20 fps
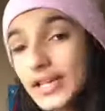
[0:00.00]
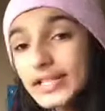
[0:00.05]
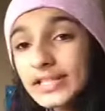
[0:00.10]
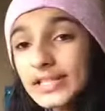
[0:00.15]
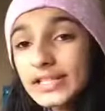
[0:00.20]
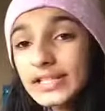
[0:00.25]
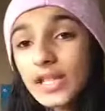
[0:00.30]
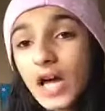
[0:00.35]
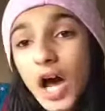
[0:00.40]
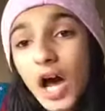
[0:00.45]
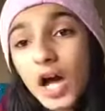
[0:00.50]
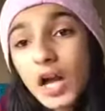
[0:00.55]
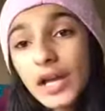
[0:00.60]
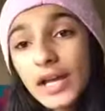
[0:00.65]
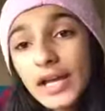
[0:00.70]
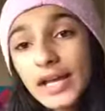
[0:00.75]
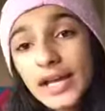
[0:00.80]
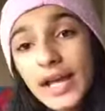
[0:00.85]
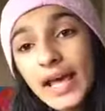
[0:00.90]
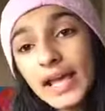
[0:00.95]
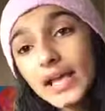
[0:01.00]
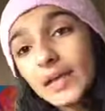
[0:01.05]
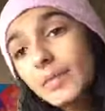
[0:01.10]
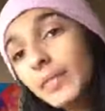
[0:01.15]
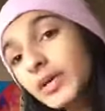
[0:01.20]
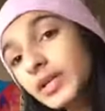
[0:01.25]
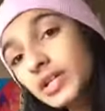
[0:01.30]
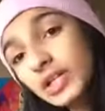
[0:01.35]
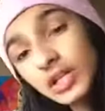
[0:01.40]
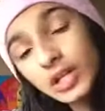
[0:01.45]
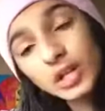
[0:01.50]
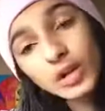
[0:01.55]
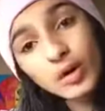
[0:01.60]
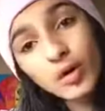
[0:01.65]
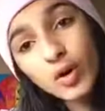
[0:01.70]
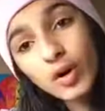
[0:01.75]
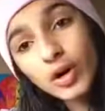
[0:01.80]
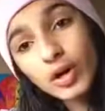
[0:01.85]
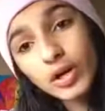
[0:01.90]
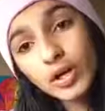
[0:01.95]
This is not in any particular
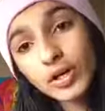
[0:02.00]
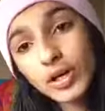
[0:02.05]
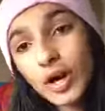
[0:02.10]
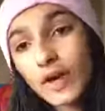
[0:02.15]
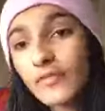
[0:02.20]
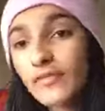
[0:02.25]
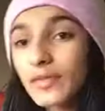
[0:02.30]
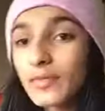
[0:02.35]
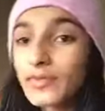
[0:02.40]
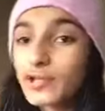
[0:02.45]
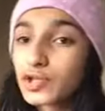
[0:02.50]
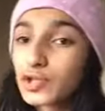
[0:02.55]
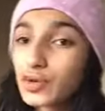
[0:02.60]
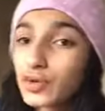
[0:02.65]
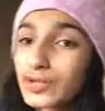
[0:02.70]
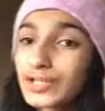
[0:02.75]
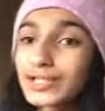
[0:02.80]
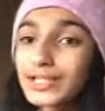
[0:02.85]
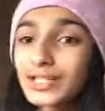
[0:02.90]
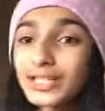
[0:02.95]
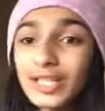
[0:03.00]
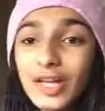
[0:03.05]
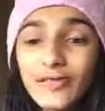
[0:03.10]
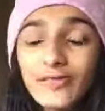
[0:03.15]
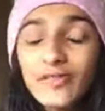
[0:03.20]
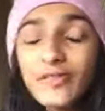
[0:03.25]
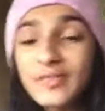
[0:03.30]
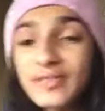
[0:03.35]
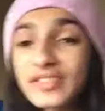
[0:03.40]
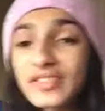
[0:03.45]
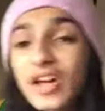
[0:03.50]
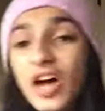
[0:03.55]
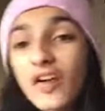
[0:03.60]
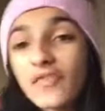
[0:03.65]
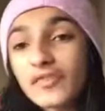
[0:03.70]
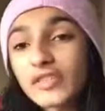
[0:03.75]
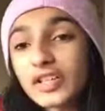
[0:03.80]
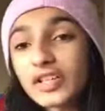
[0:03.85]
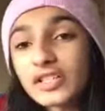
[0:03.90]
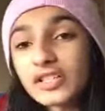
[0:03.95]
order, not from the squishiest, not from the
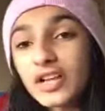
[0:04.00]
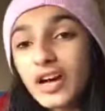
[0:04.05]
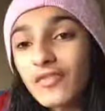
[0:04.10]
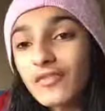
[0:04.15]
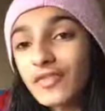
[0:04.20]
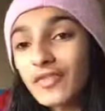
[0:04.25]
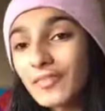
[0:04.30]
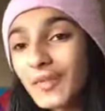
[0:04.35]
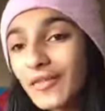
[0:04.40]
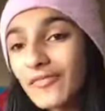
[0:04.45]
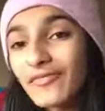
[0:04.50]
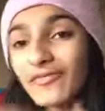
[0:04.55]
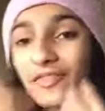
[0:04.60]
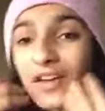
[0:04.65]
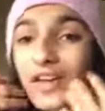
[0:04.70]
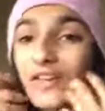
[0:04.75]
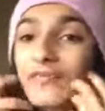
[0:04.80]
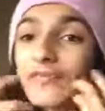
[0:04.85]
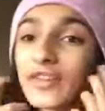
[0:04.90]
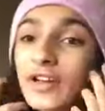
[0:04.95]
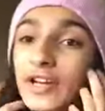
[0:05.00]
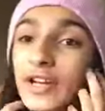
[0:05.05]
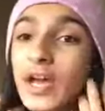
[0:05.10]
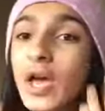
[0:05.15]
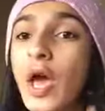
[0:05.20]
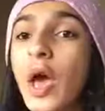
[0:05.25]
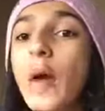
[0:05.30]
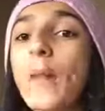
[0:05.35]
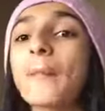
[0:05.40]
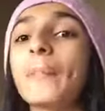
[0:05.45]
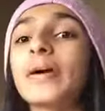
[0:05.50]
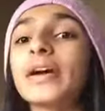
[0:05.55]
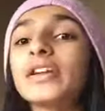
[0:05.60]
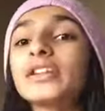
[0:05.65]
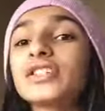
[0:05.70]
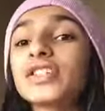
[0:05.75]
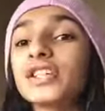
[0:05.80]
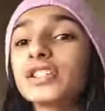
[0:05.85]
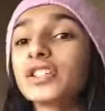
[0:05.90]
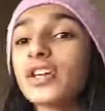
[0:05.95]
softest, not from my favorite, but
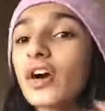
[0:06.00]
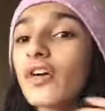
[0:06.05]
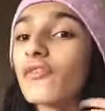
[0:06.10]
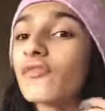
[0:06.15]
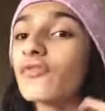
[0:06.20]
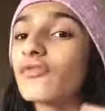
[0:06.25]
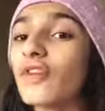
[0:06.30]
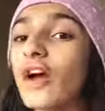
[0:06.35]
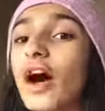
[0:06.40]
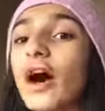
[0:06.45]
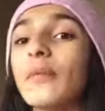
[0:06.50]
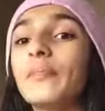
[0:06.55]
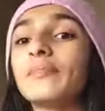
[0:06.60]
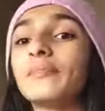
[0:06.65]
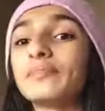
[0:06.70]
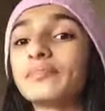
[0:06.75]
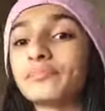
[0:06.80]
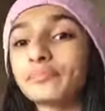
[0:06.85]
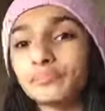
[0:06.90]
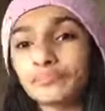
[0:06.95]
it just from